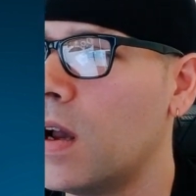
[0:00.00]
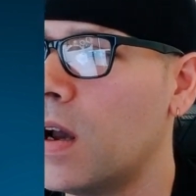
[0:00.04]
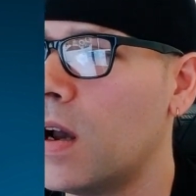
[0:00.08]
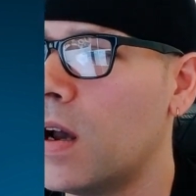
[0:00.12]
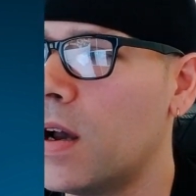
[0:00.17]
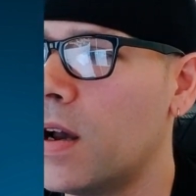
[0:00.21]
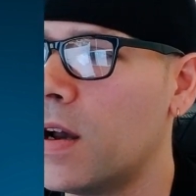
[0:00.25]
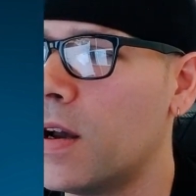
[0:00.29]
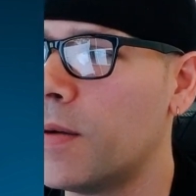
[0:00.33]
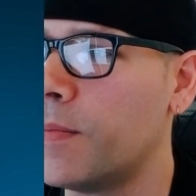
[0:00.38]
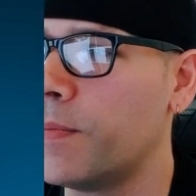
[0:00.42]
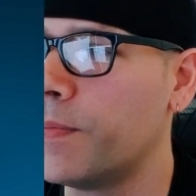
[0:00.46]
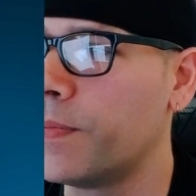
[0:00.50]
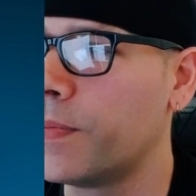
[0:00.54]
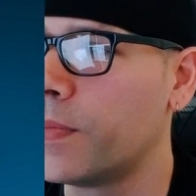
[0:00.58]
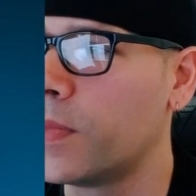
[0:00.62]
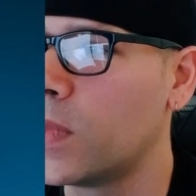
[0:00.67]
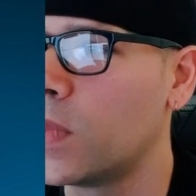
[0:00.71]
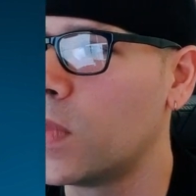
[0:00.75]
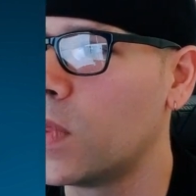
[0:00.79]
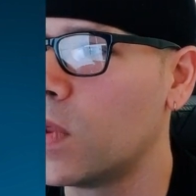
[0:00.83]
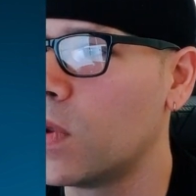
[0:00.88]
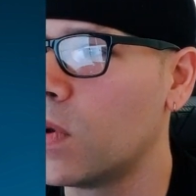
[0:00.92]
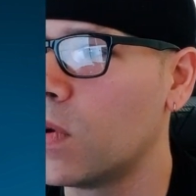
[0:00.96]

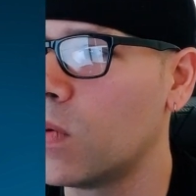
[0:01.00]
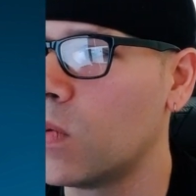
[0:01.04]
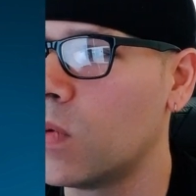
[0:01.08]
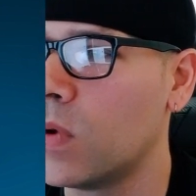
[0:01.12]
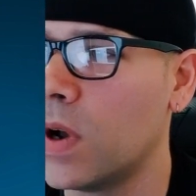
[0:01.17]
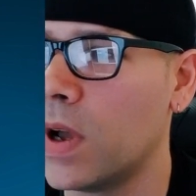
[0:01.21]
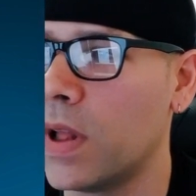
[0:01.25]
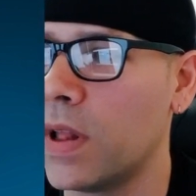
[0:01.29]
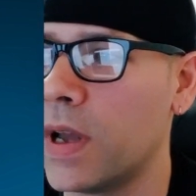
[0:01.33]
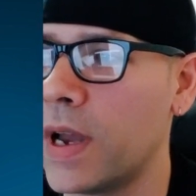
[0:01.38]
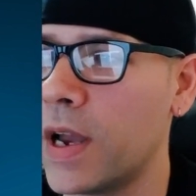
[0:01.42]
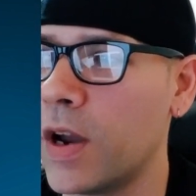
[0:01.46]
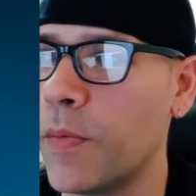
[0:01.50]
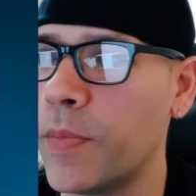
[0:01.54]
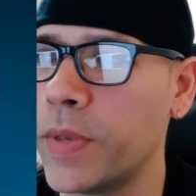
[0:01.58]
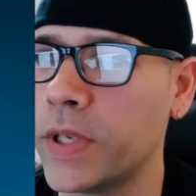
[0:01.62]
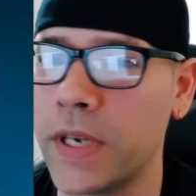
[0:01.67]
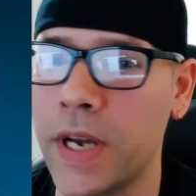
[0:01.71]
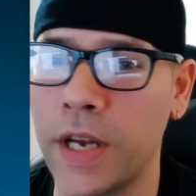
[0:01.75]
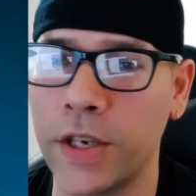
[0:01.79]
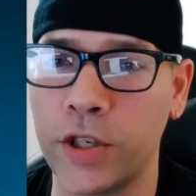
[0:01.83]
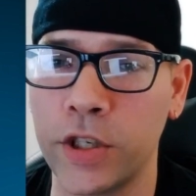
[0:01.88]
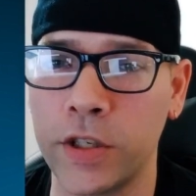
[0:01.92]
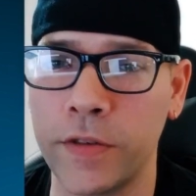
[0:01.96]
Well, I hope
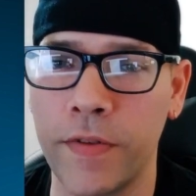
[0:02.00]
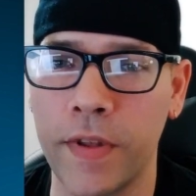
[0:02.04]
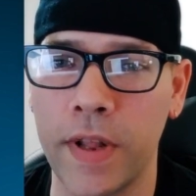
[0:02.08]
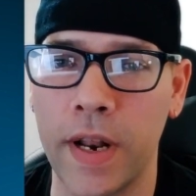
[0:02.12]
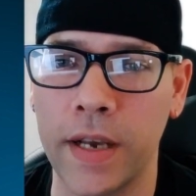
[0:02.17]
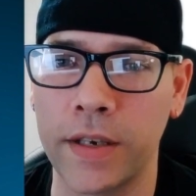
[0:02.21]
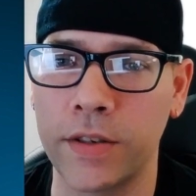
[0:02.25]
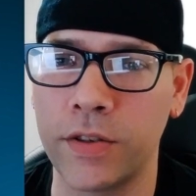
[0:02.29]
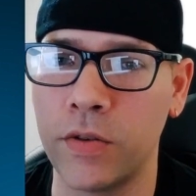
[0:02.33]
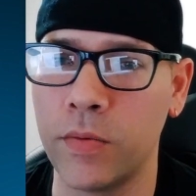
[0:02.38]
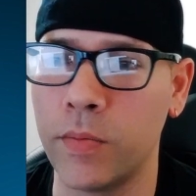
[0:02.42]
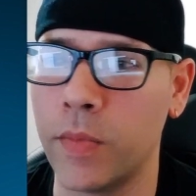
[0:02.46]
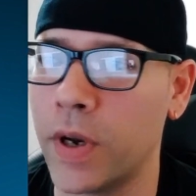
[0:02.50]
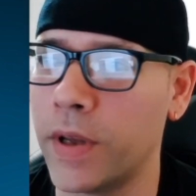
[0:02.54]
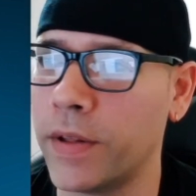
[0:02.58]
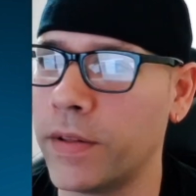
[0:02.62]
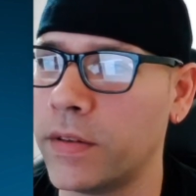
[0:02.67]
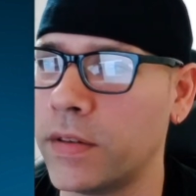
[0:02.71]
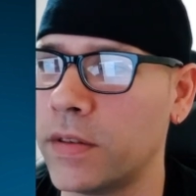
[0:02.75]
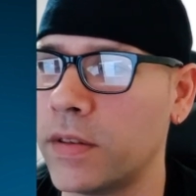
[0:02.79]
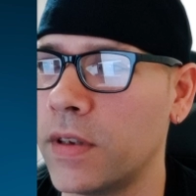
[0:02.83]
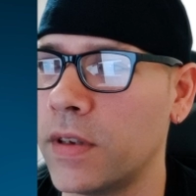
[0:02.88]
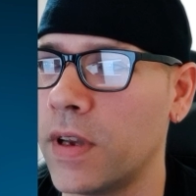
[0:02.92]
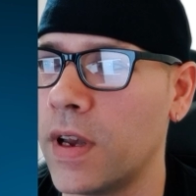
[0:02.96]
it's not just for the next 2
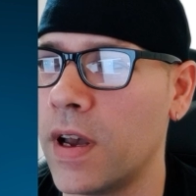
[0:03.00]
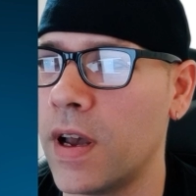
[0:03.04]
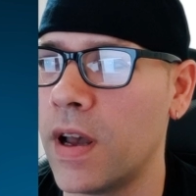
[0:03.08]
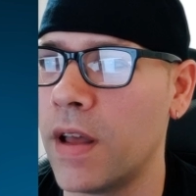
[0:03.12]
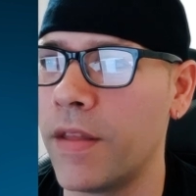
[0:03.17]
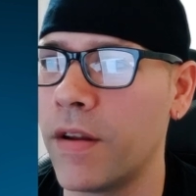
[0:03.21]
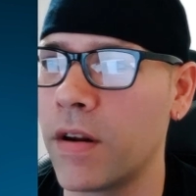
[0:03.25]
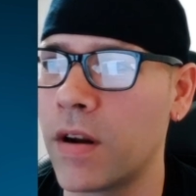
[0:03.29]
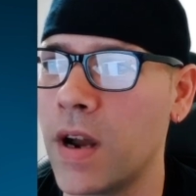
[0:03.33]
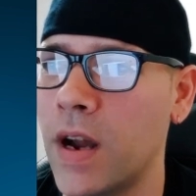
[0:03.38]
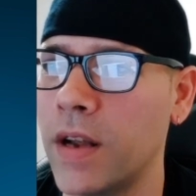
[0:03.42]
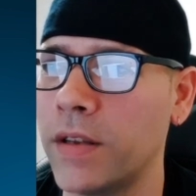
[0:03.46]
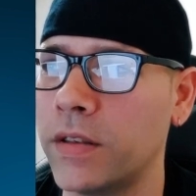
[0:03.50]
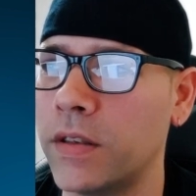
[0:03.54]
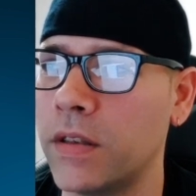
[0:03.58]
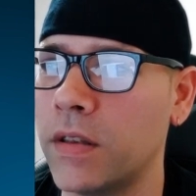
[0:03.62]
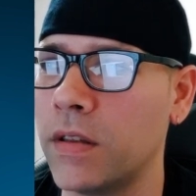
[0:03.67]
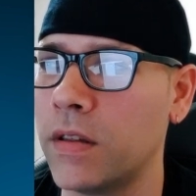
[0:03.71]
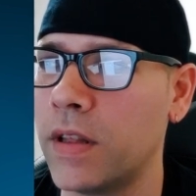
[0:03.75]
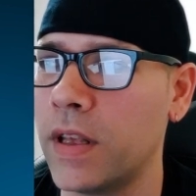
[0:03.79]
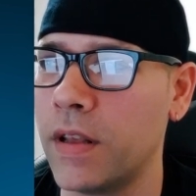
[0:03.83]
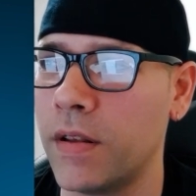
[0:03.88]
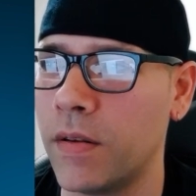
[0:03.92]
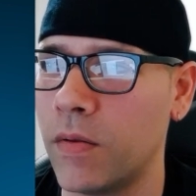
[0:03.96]
months.
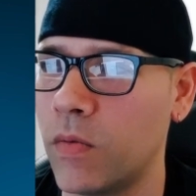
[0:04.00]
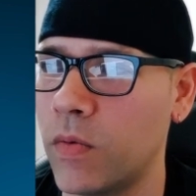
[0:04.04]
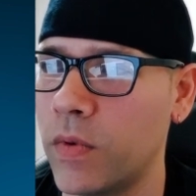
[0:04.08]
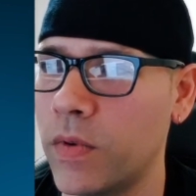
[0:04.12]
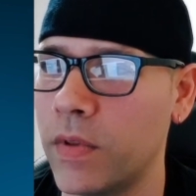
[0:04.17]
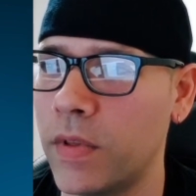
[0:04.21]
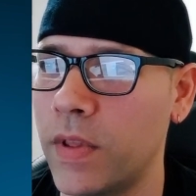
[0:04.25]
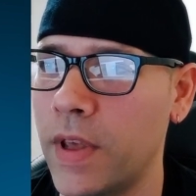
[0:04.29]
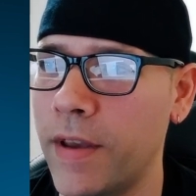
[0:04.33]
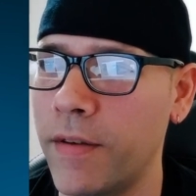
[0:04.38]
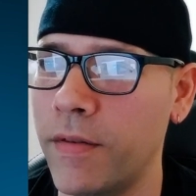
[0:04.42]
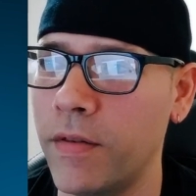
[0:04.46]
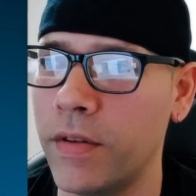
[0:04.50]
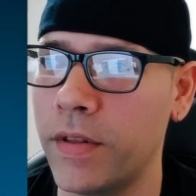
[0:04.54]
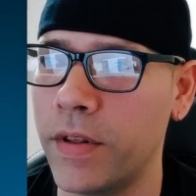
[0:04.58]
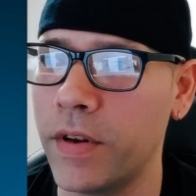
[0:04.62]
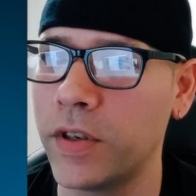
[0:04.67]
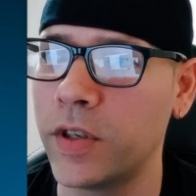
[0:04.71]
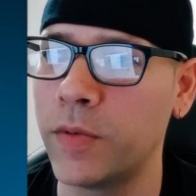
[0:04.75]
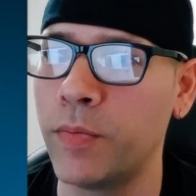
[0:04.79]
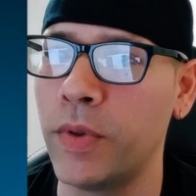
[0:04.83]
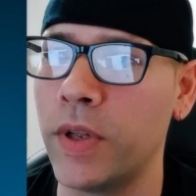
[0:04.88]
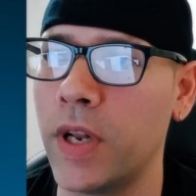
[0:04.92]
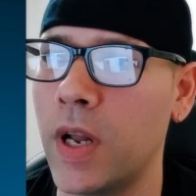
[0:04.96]

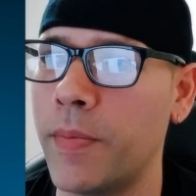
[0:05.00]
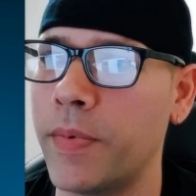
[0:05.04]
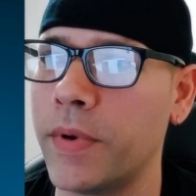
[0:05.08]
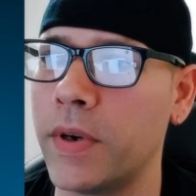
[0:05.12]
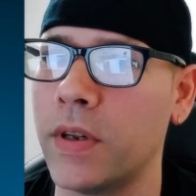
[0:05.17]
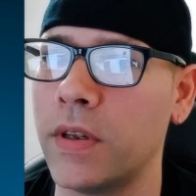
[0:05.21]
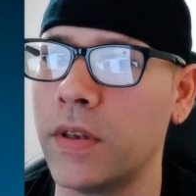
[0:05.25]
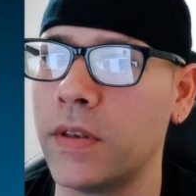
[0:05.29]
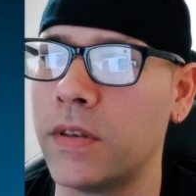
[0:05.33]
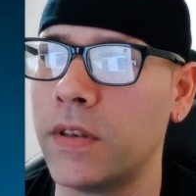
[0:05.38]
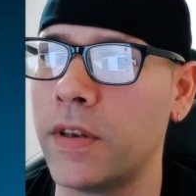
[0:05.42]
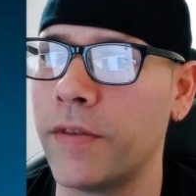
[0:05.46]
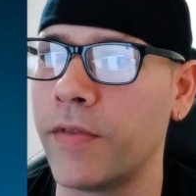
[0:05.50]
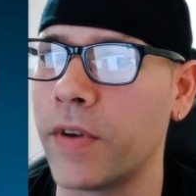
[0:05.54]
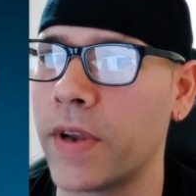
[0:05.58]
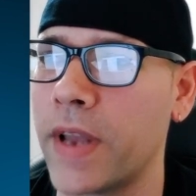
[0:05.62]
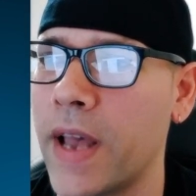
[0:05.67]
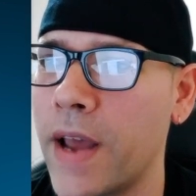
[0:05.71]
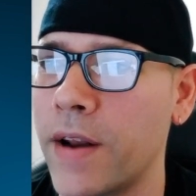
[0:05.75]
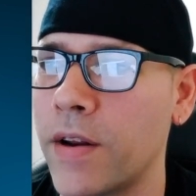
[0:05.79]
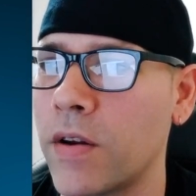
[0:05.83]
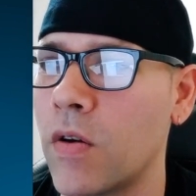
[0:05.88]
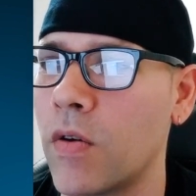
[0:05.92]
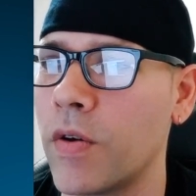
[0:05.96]
They're split up into
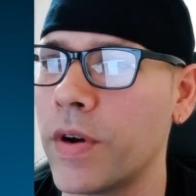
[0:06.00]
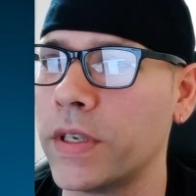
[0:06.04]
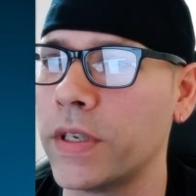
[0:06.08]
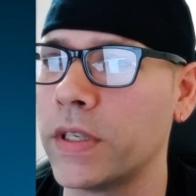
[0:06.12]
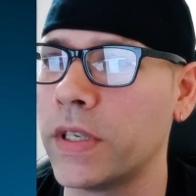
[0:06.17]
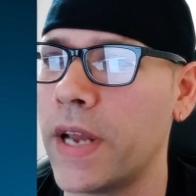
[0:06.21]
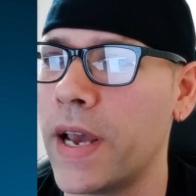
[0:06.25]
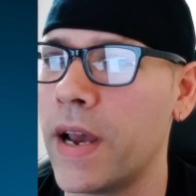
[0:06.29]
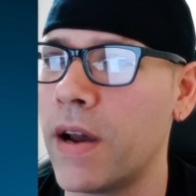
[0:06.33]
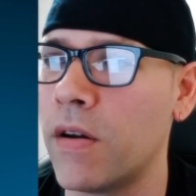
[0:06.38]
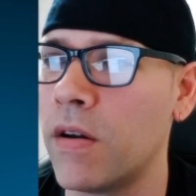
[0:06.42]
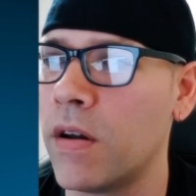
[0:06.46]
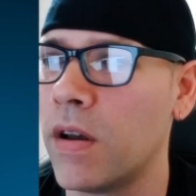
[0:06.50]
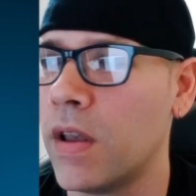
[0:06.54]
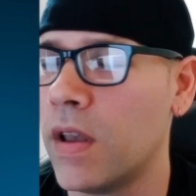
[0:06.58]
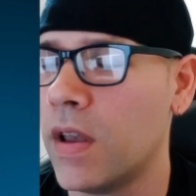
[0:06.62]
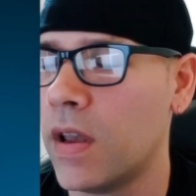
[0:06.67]
different categories now.